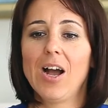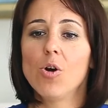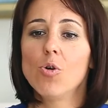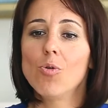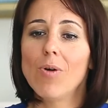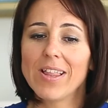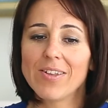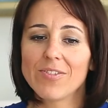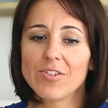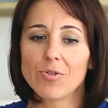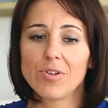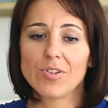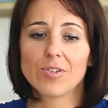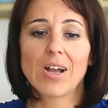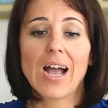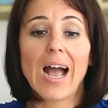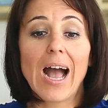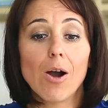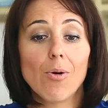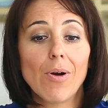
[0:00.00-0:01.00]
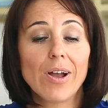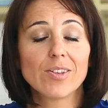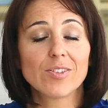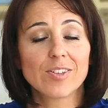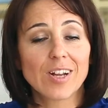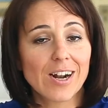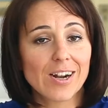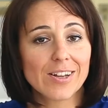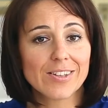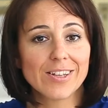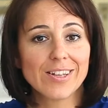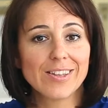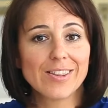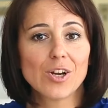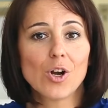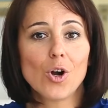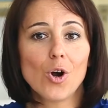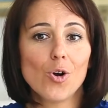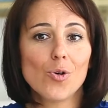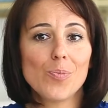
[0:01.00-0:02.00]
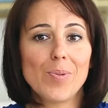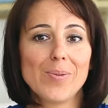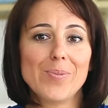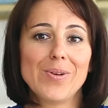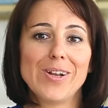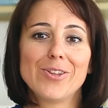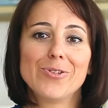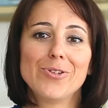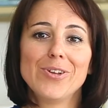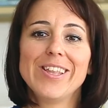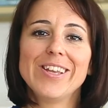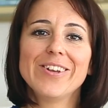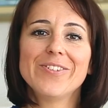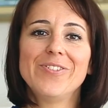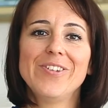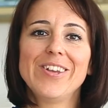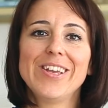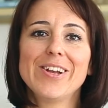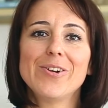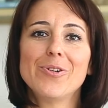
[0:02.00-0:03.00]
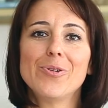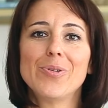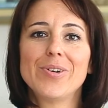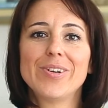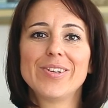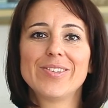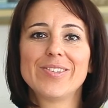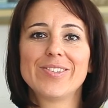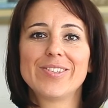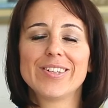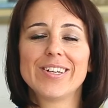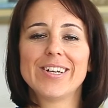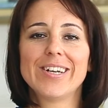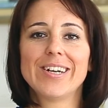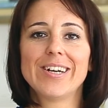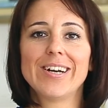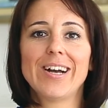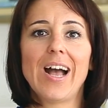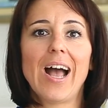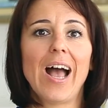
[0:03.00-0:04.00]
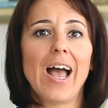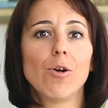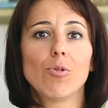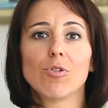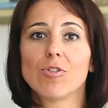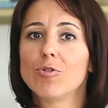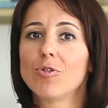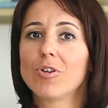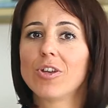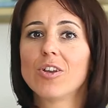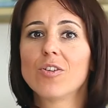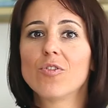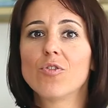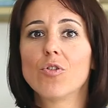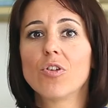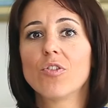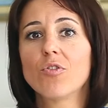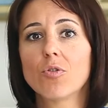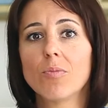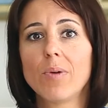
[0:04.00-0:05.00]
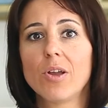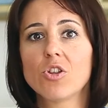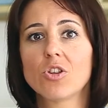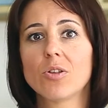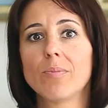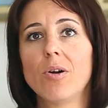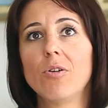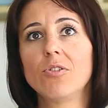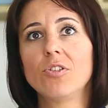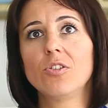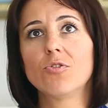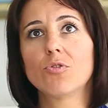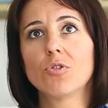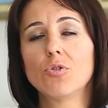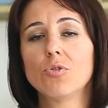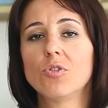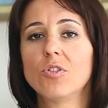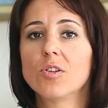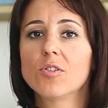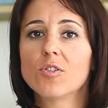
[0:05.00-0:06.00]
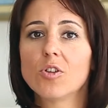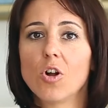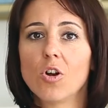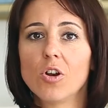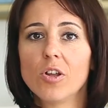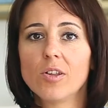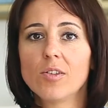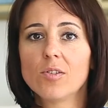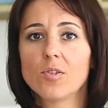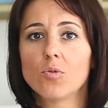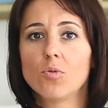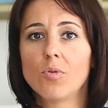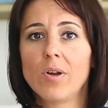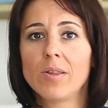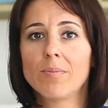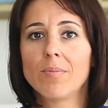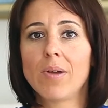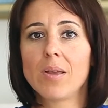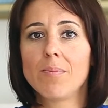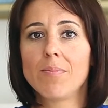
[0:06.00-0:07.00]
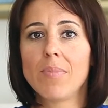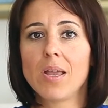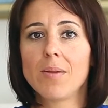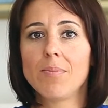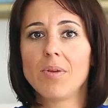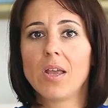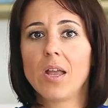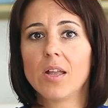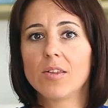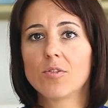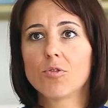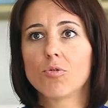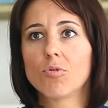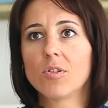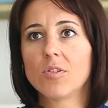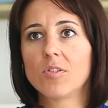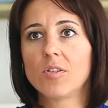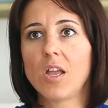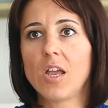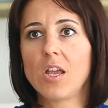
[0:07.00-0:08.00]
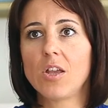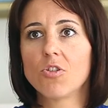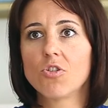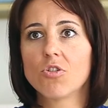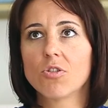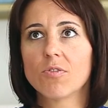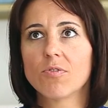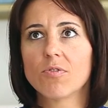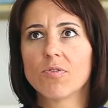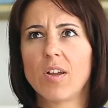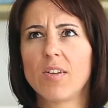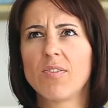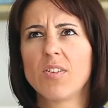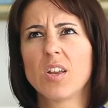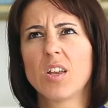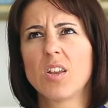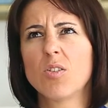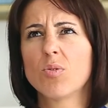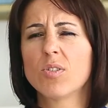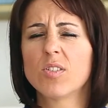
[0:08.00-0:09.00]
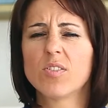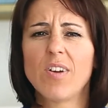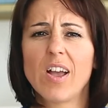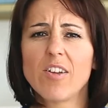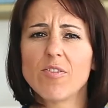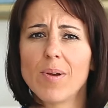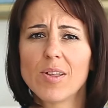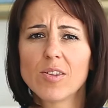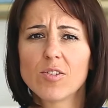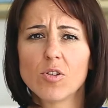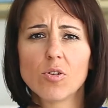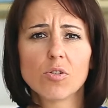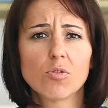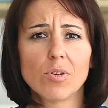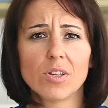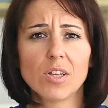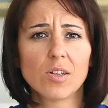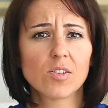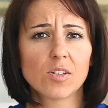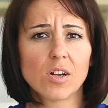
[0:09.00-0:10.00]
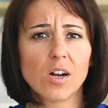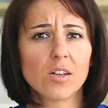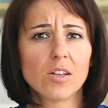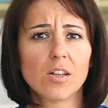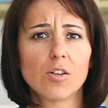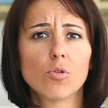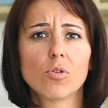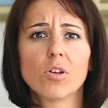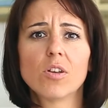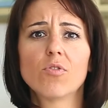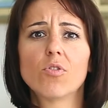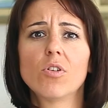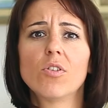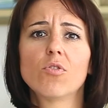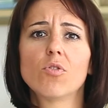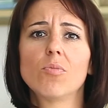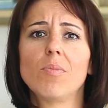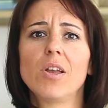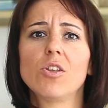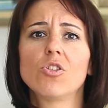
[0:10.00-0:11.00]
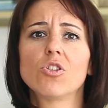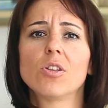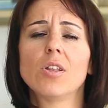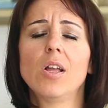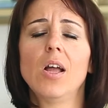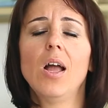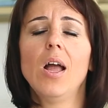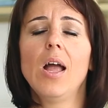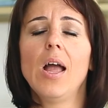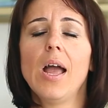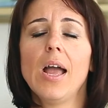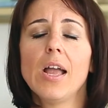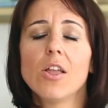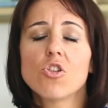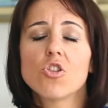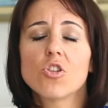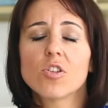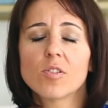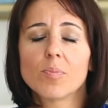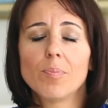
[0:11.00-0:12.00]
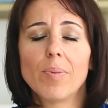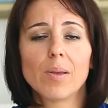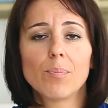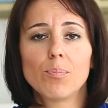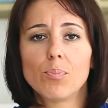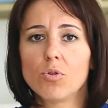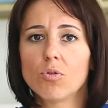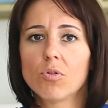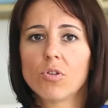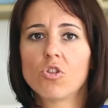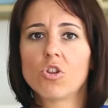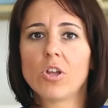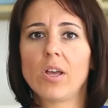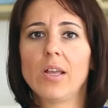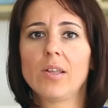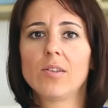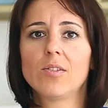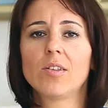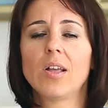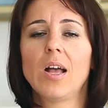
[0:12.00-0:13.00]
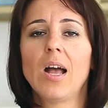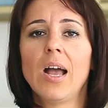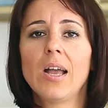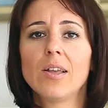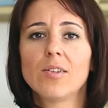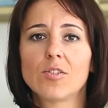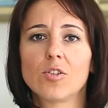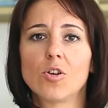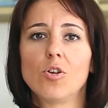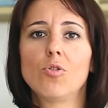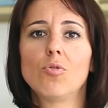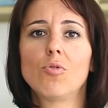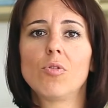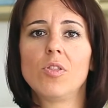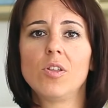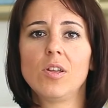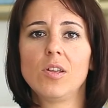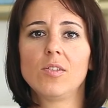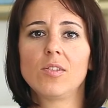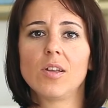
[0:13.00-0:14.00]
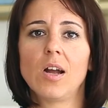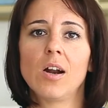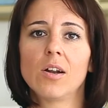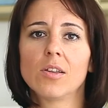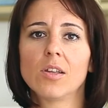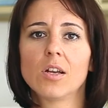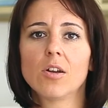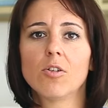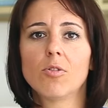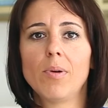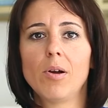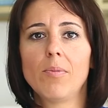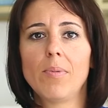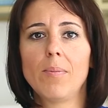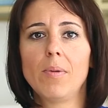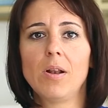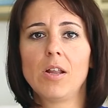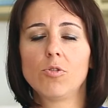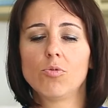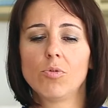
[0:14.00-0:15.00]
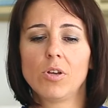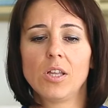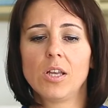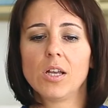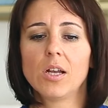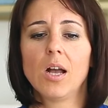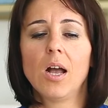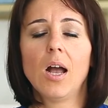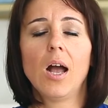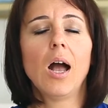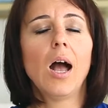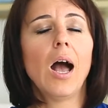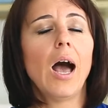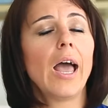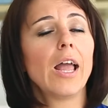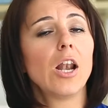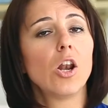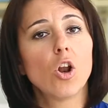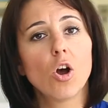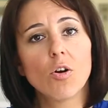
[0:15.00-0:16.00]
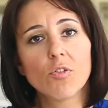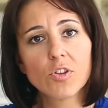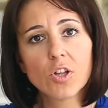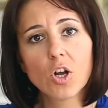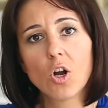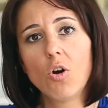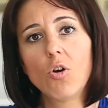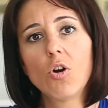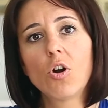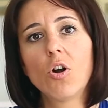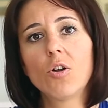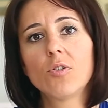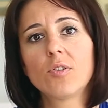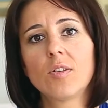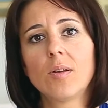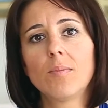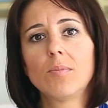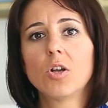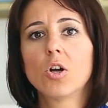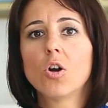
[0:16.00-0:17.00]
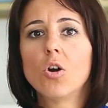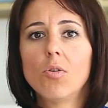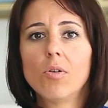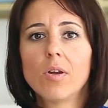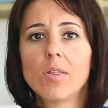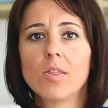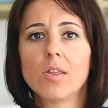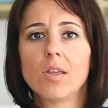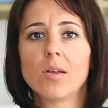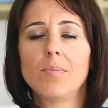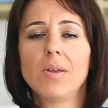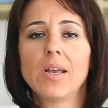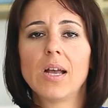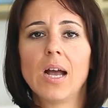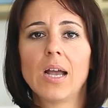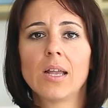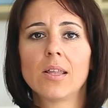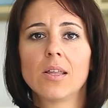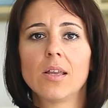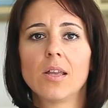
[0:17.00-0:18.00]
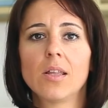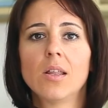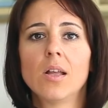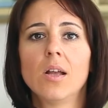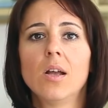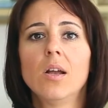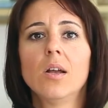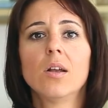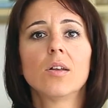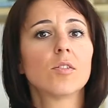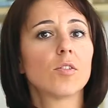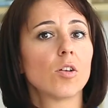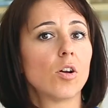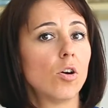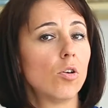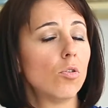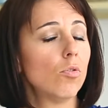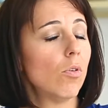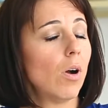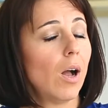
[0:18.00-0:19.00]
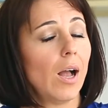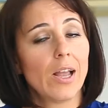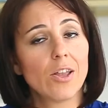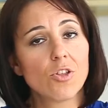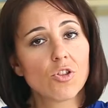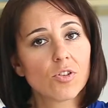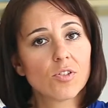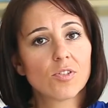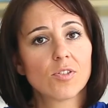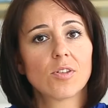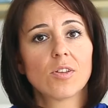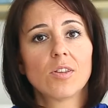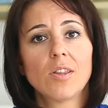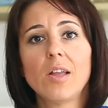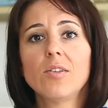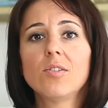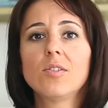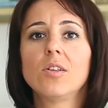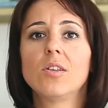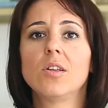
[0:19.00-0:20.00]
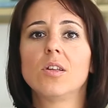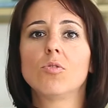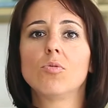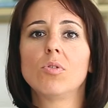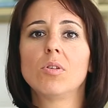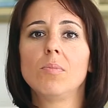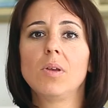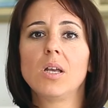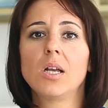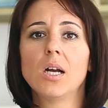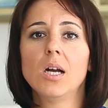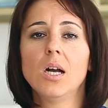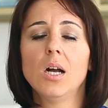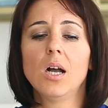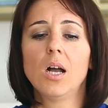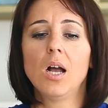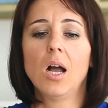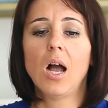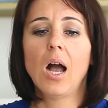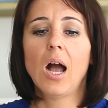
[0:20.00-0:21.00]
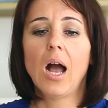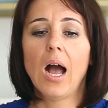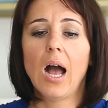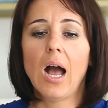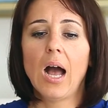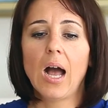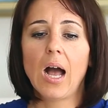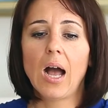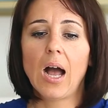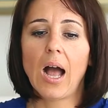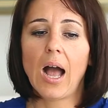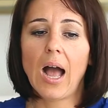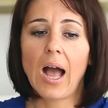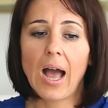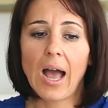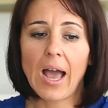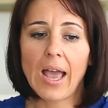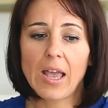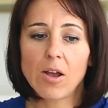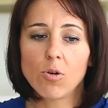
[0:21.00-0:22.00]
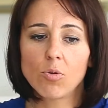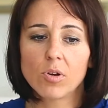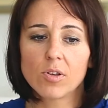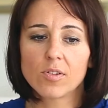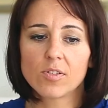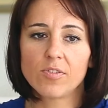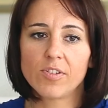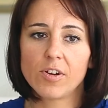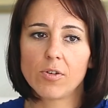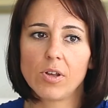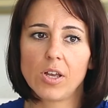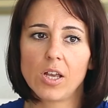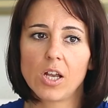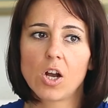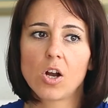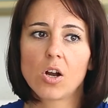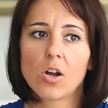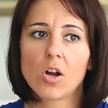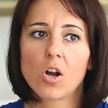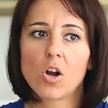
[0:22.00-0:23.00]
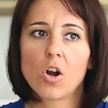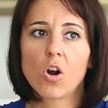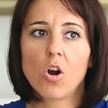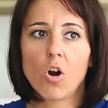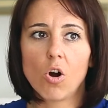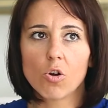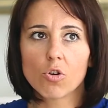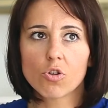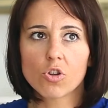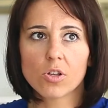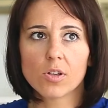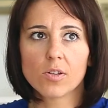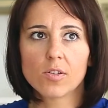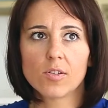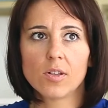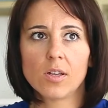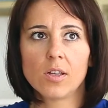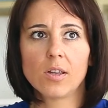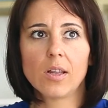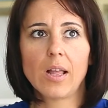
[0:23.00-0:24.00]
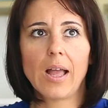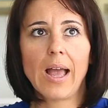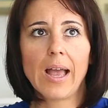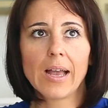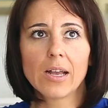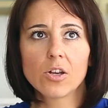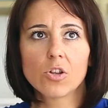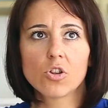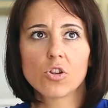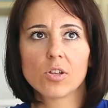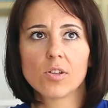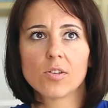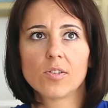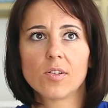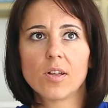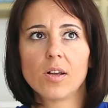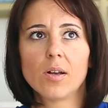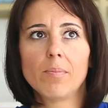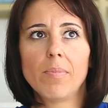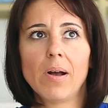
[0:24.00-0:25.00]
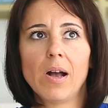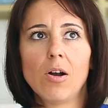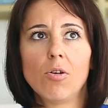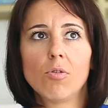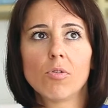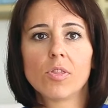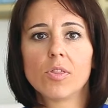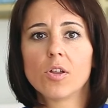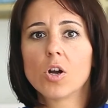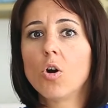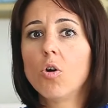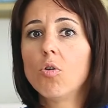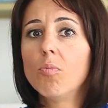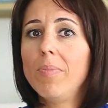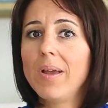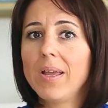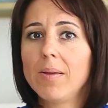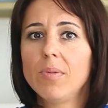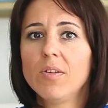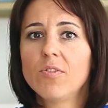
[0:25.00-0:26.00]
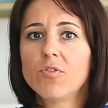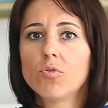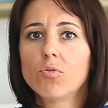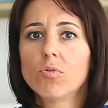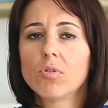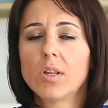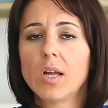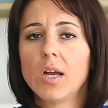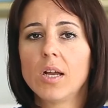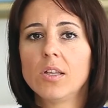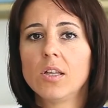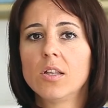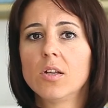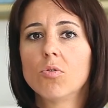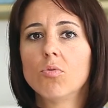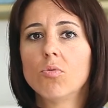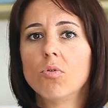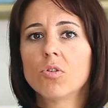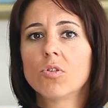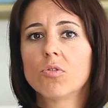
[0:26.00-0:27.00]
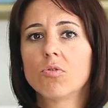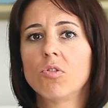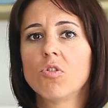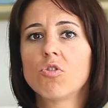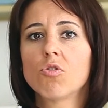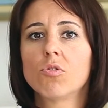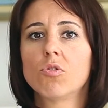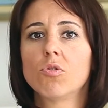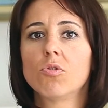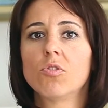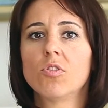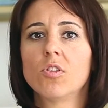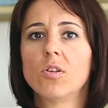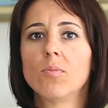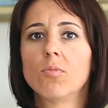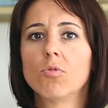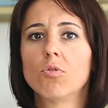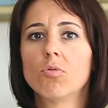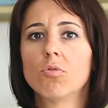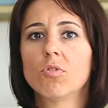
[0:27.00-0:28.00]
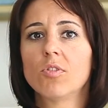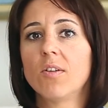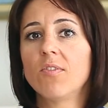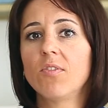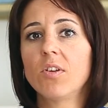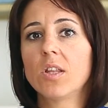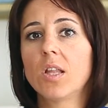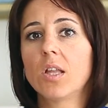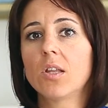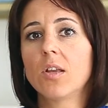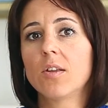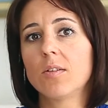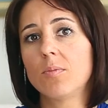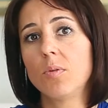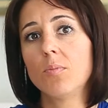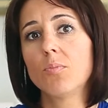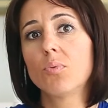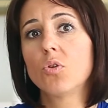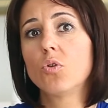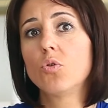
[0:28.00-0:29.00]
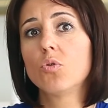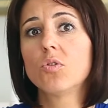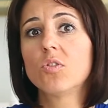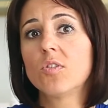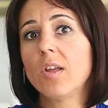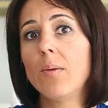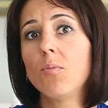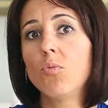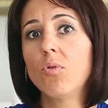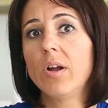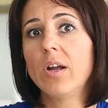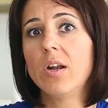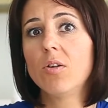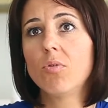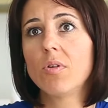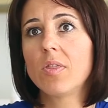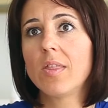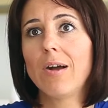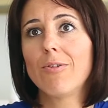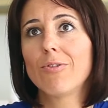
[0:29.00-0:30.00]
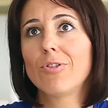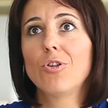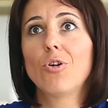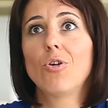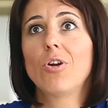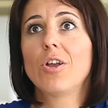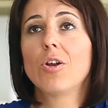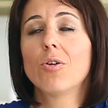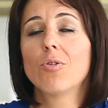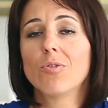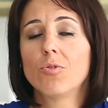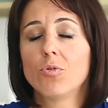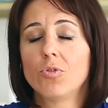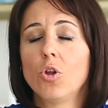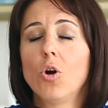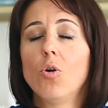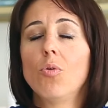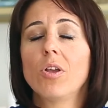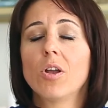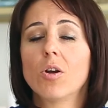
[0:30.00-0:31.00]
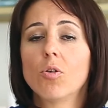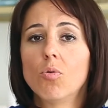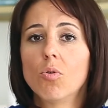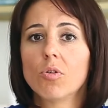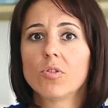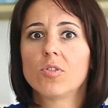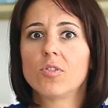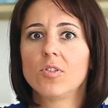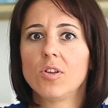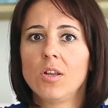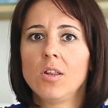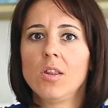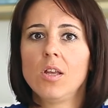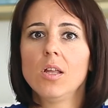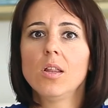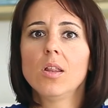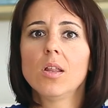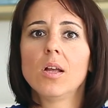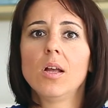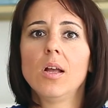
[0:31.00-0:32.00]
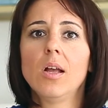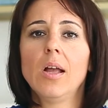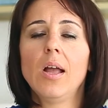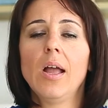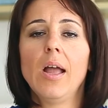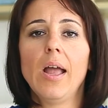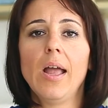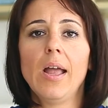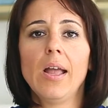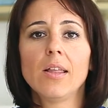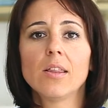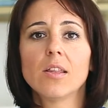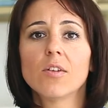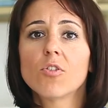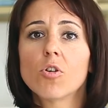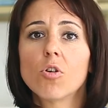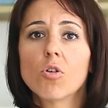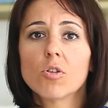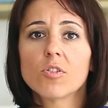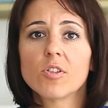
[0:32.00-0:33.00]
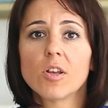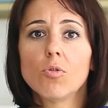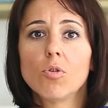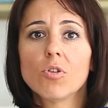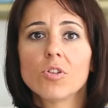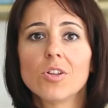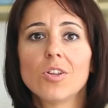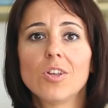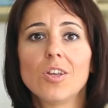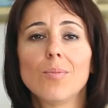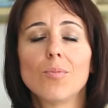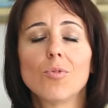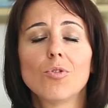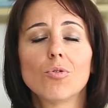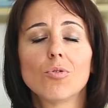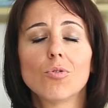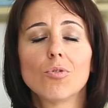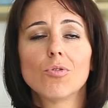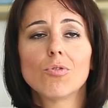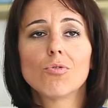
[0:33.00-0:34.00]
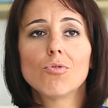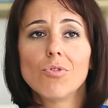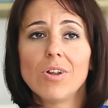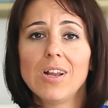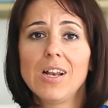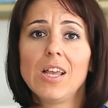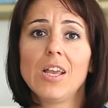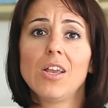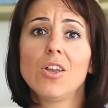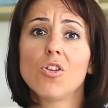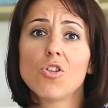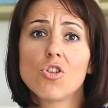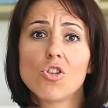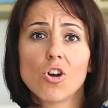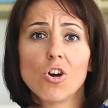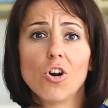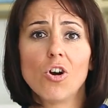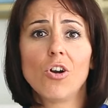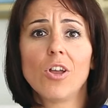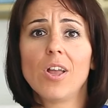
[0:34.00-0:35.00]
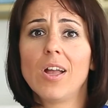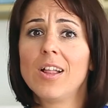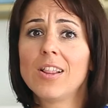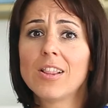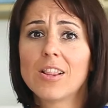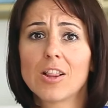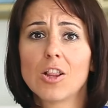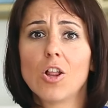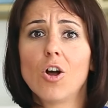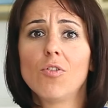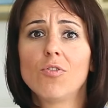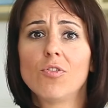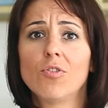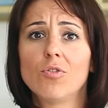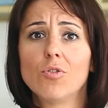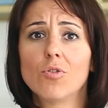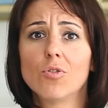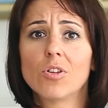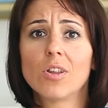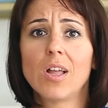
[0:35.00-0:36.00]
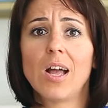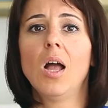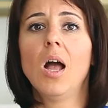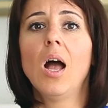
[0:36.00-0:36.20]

One of the reasons how I started the whole baby-led weaning thing was I was looking for information about introducing solids when my baby gets to the stage of, I think he was 5 months old when I started looking for information, and just by pure chance I saw this article about baby-led weaning. I loved the whole concept, the whole idea behind it, so I just tested it with Mika. I was very cautious and anxious about the whole baby food. I didn't want to introduce him to something that has been produced somewhere without knowing what's in it. And of course I wanted him to really enjoy and love food.